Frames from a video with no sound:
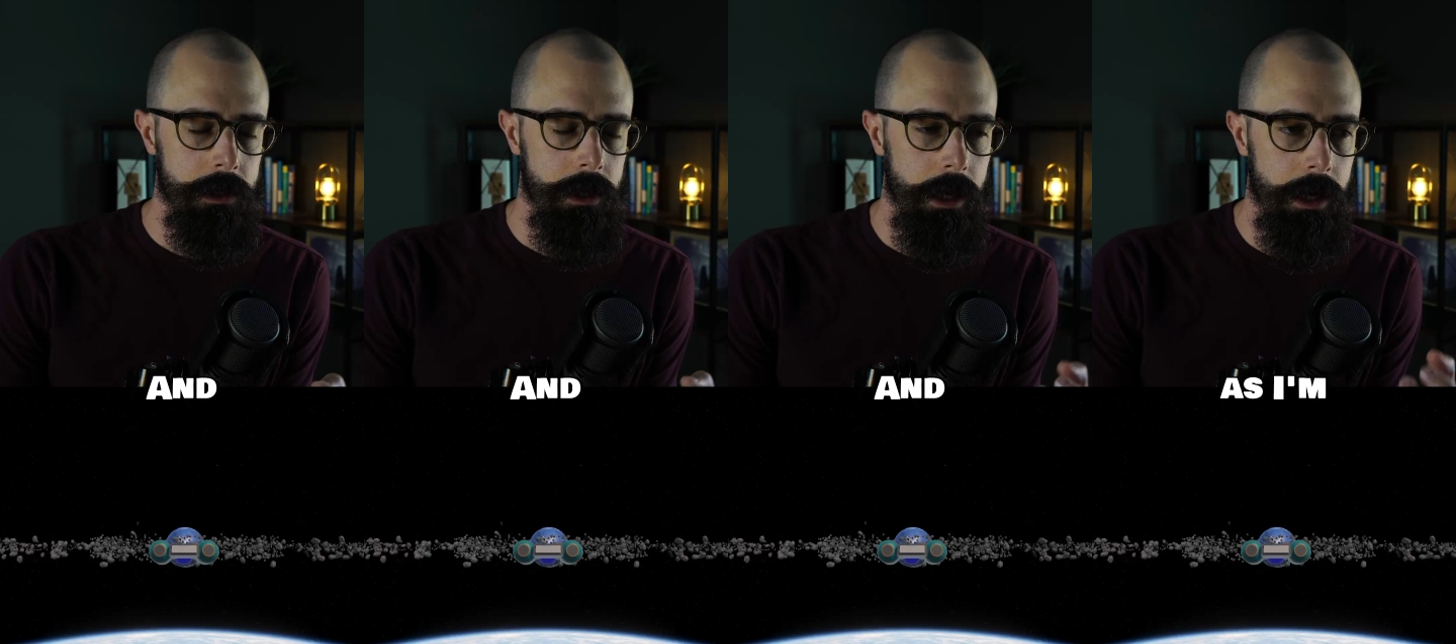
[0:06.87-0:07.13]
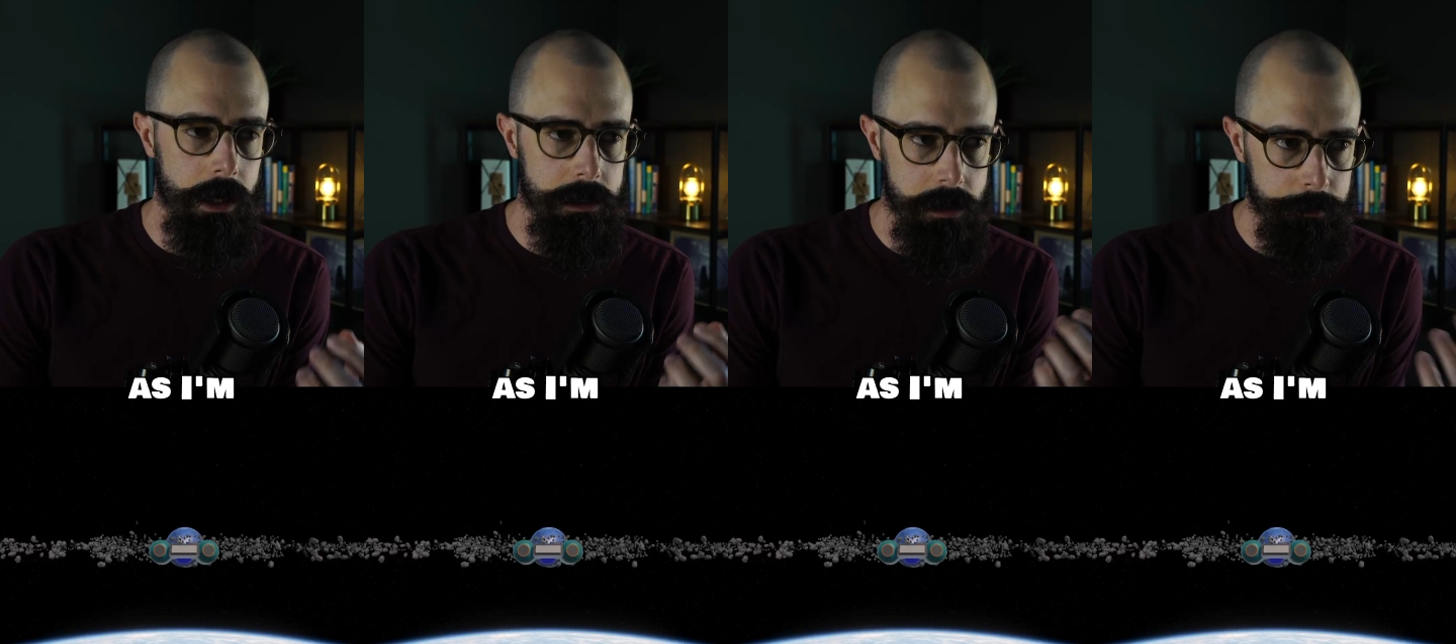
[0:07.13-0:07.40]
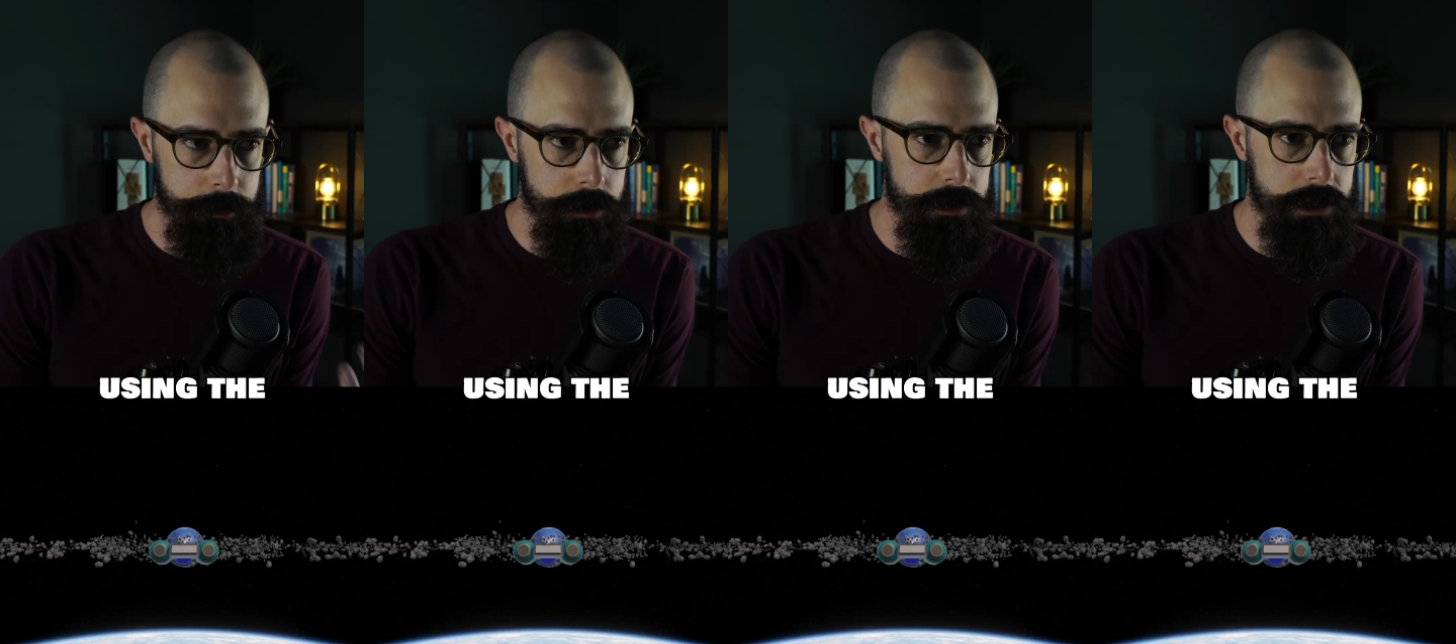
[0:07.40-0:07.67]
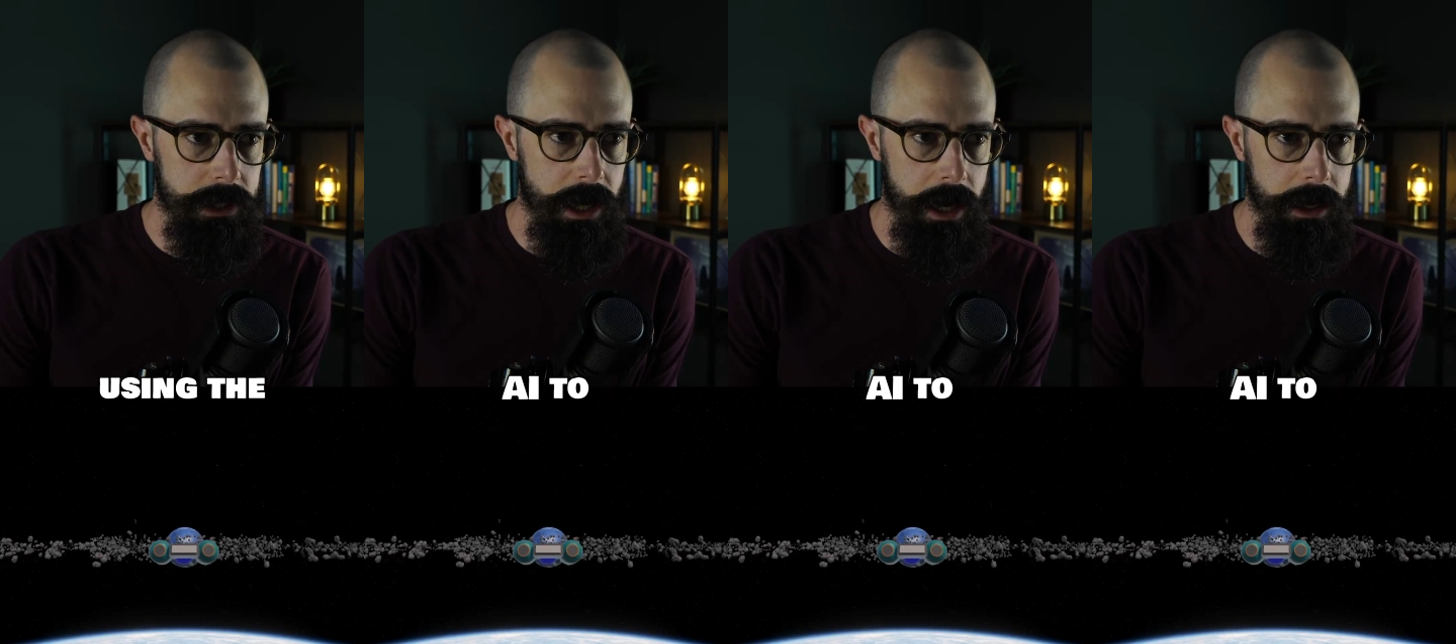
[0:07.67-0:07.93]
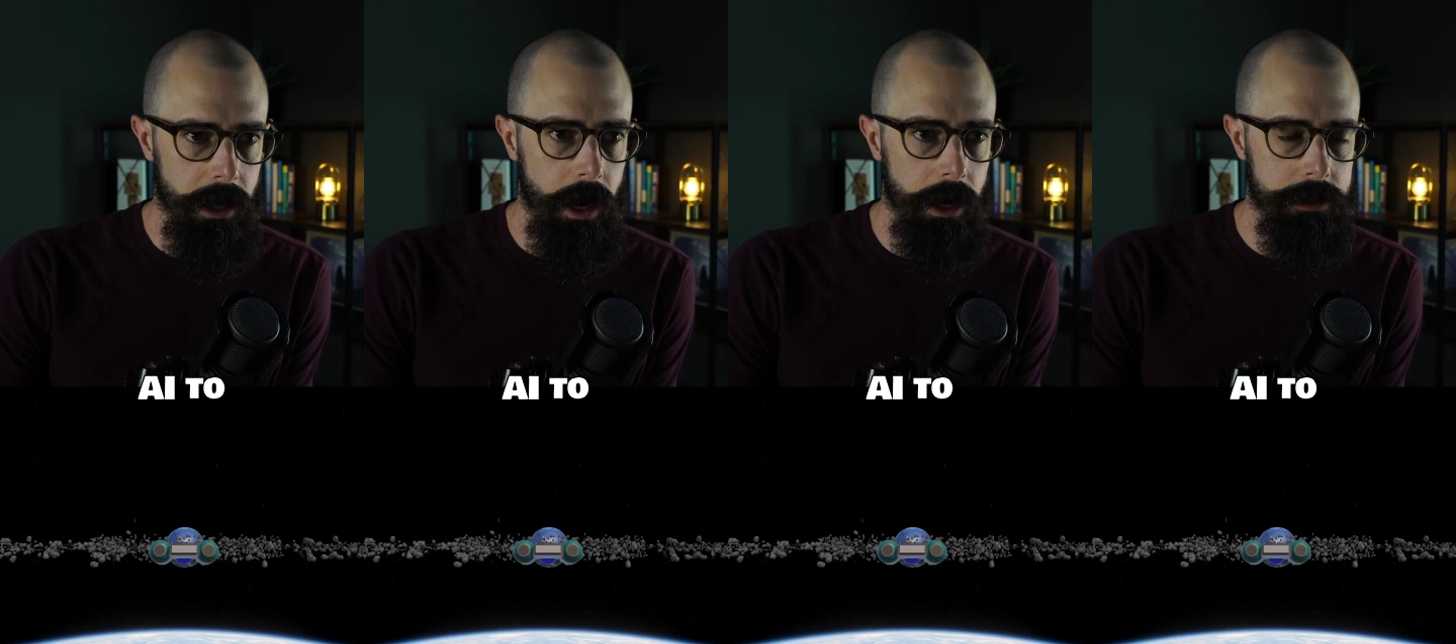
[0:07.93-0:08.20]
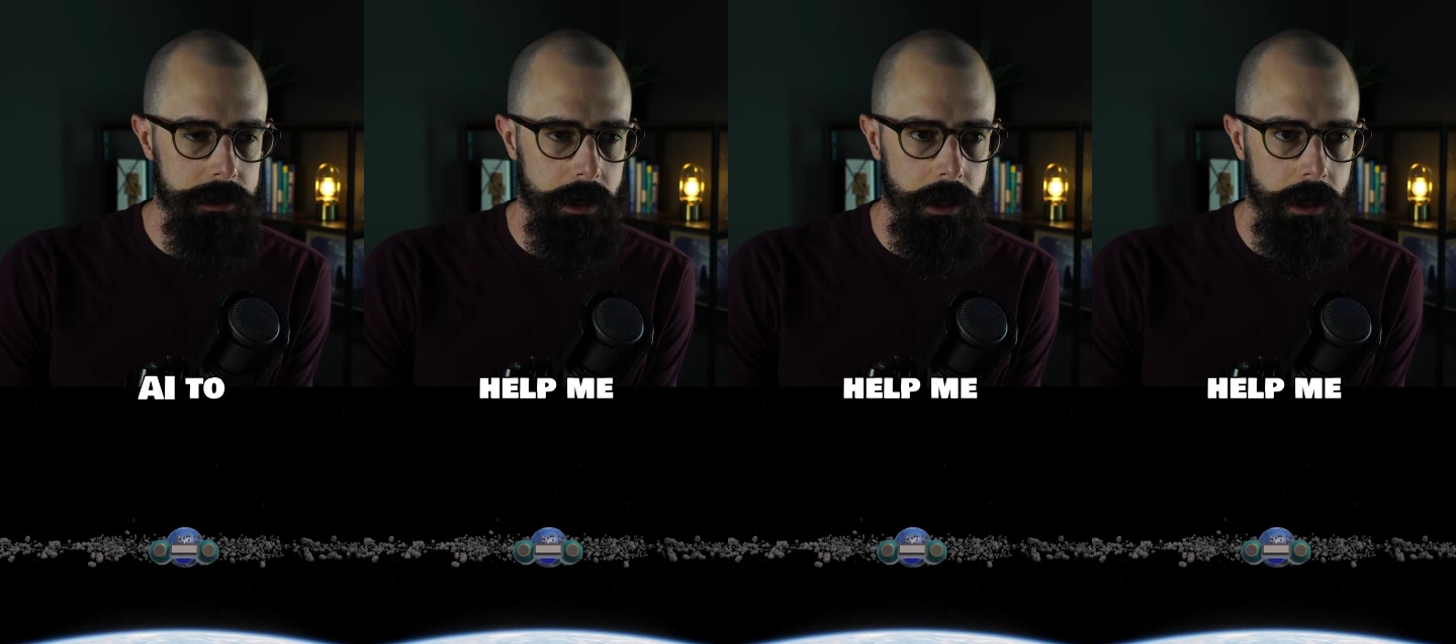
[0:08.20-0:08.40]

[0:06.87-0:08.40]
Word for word: And as I'm using AI to